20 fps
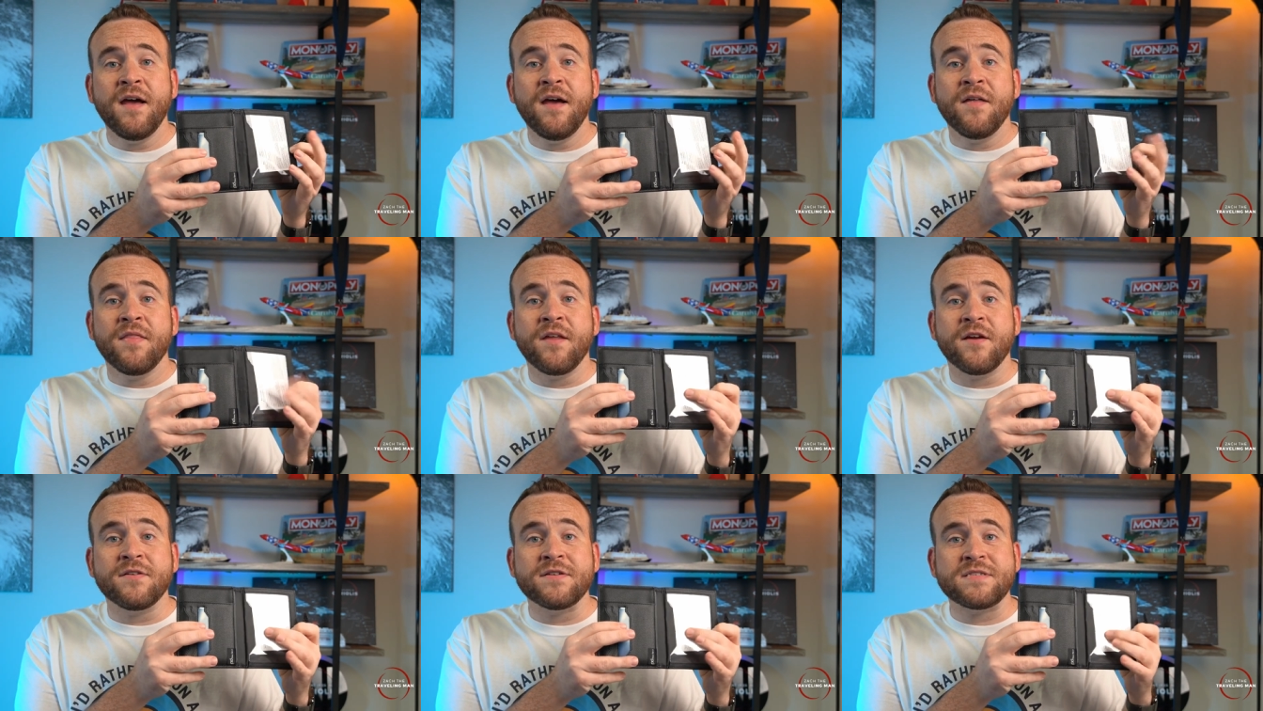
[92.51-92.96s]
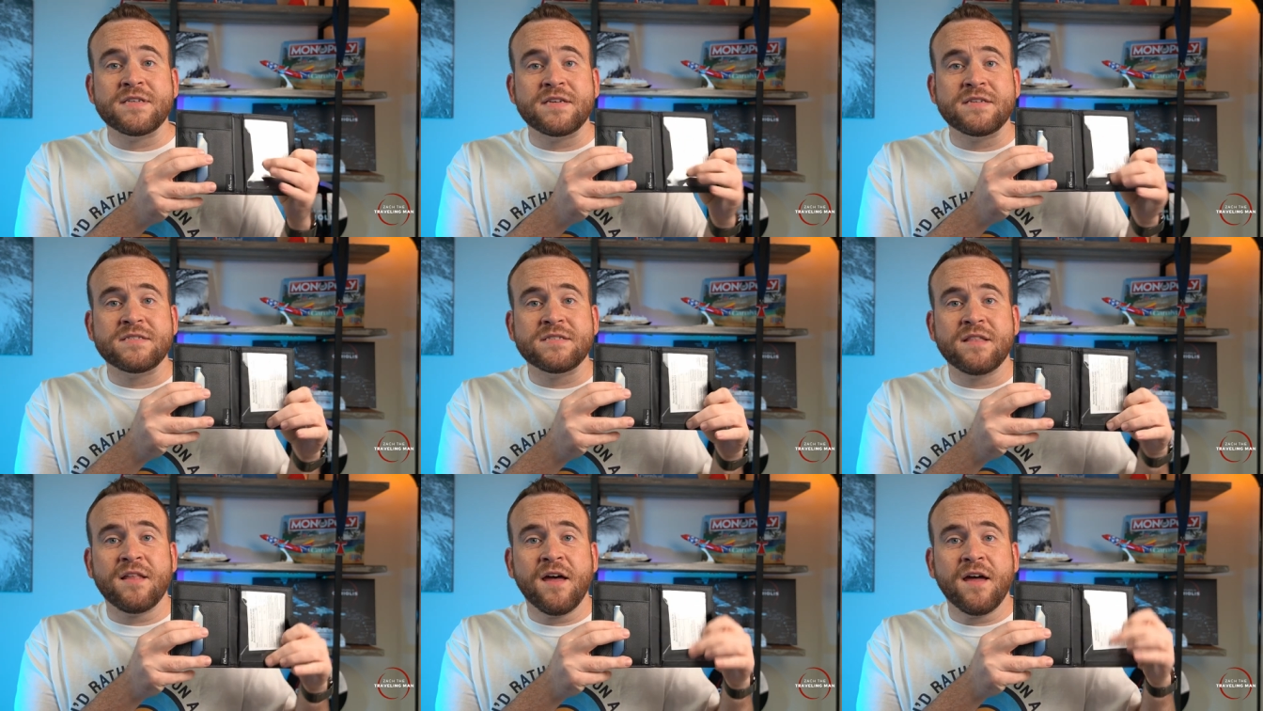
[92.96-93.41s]
There is a
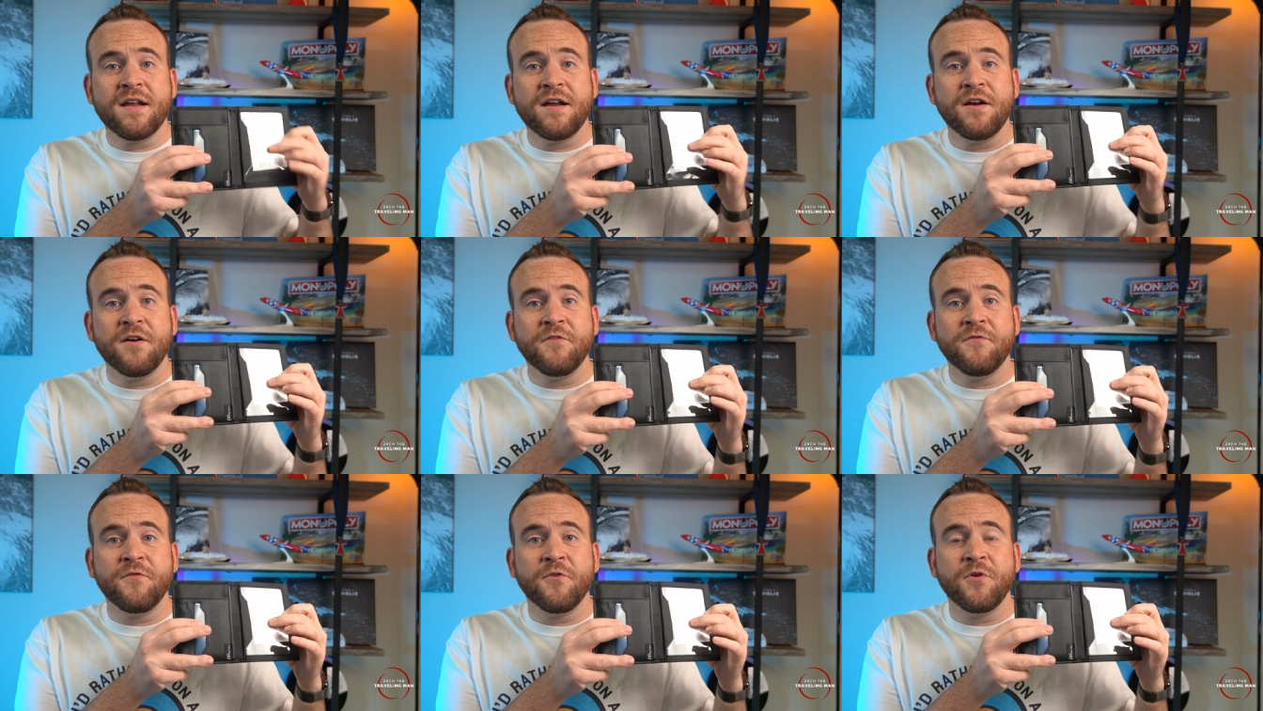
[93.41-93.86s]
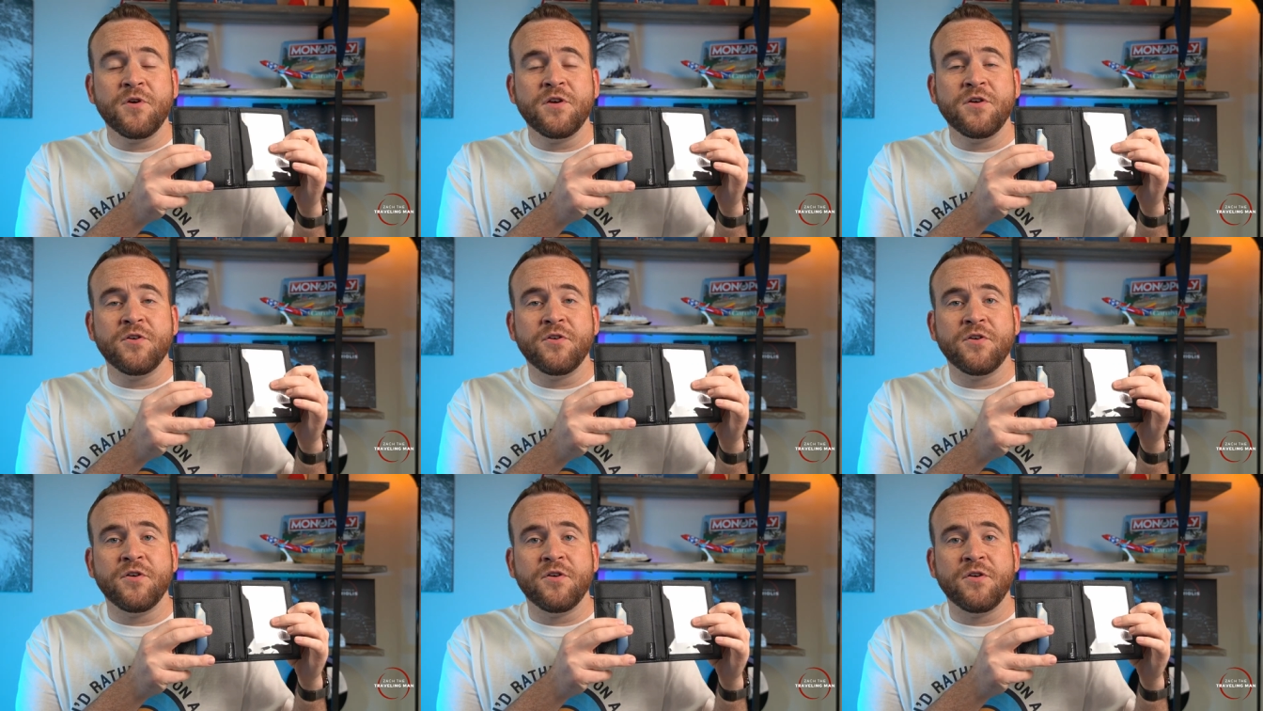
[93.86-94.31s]
slot here for
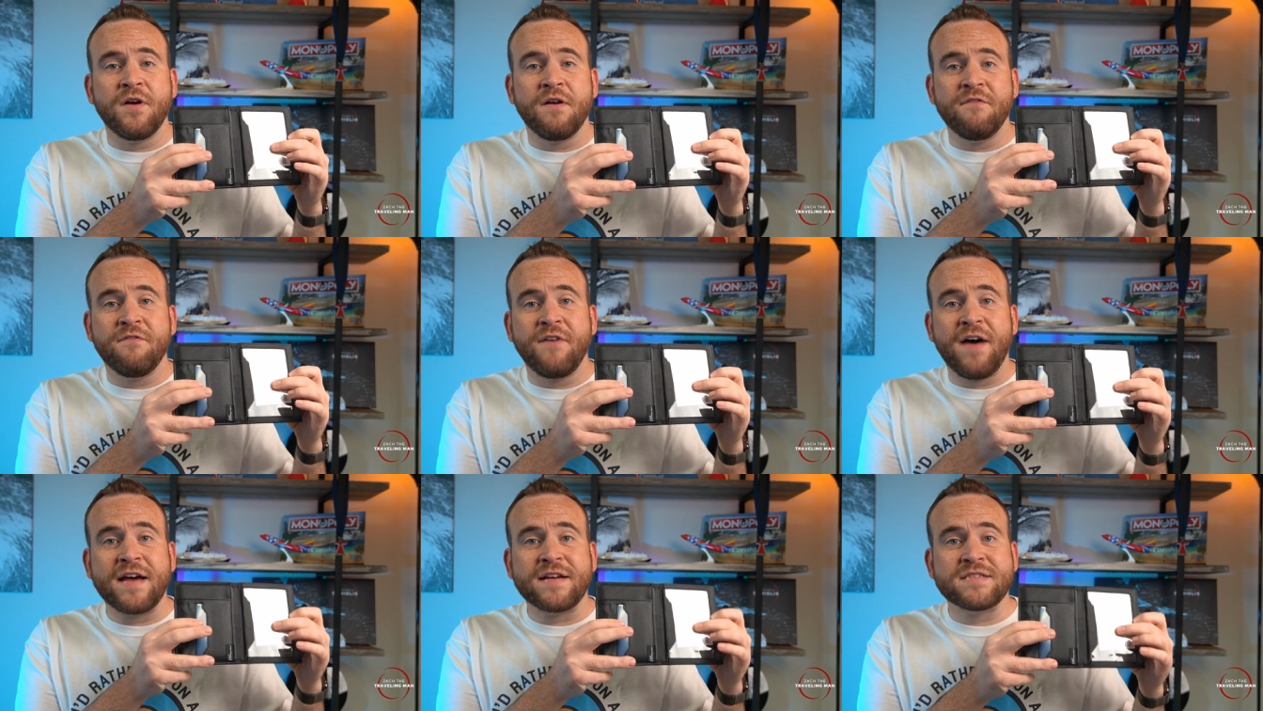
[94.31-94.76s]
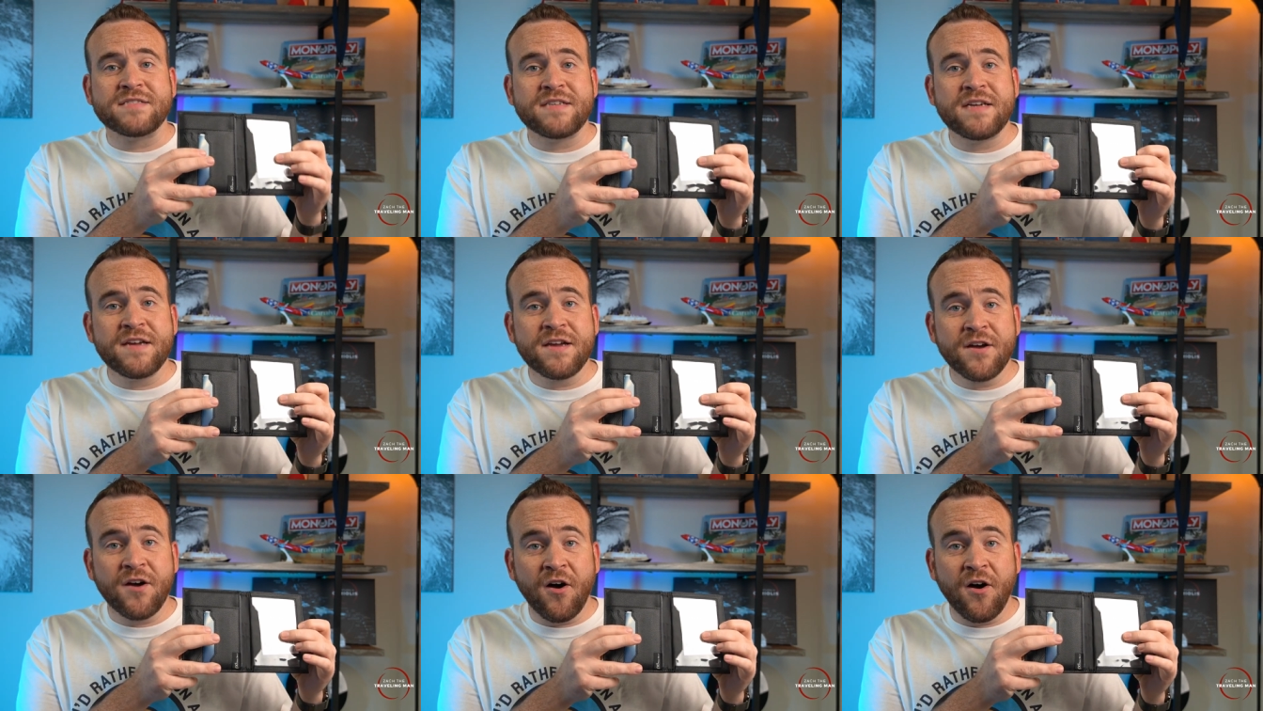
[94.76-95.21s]
your
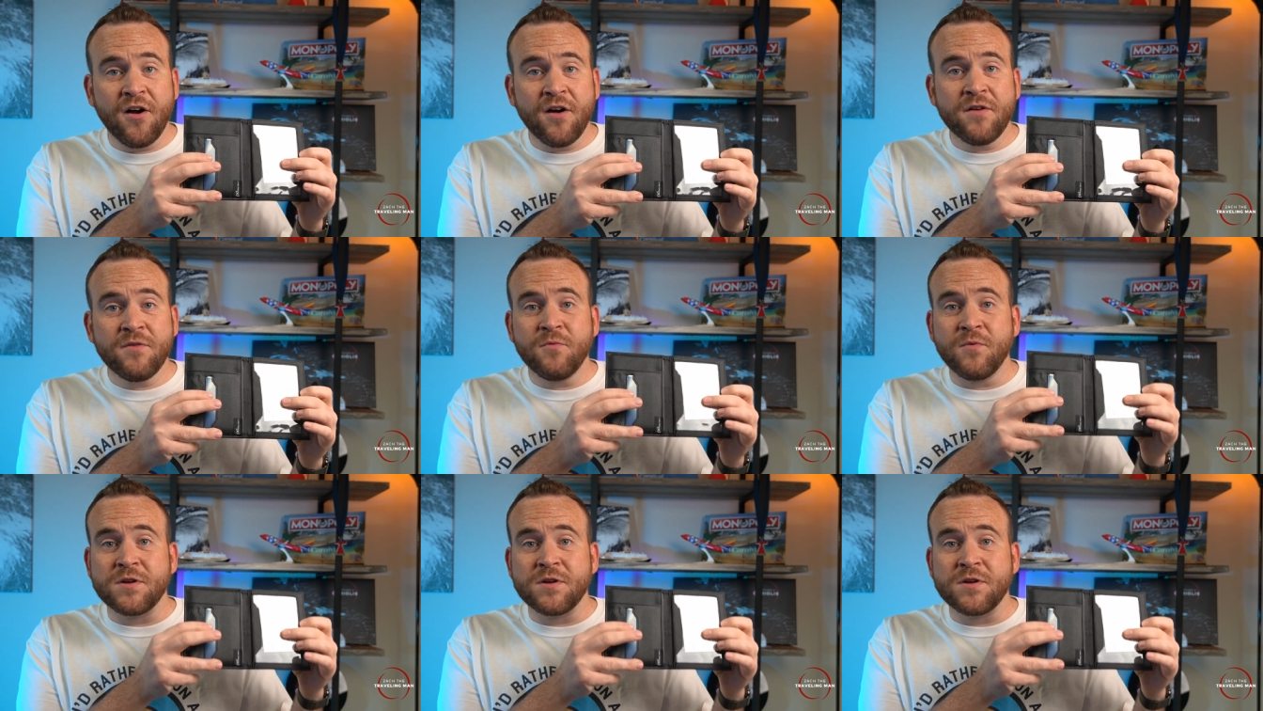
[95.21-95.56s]
vaccine card,